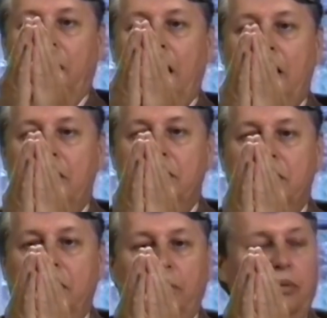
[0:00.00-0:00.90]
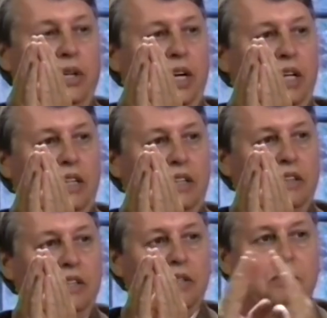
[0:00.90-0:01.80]
hands that are praying like
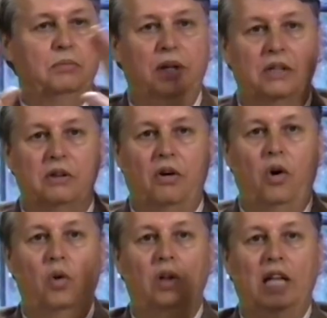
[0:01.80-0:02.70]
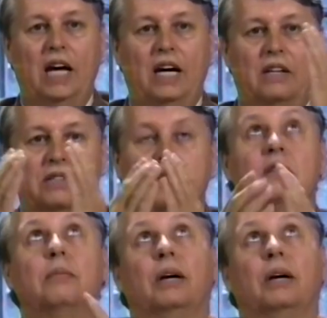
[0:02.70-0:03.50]
this, but it's all glass,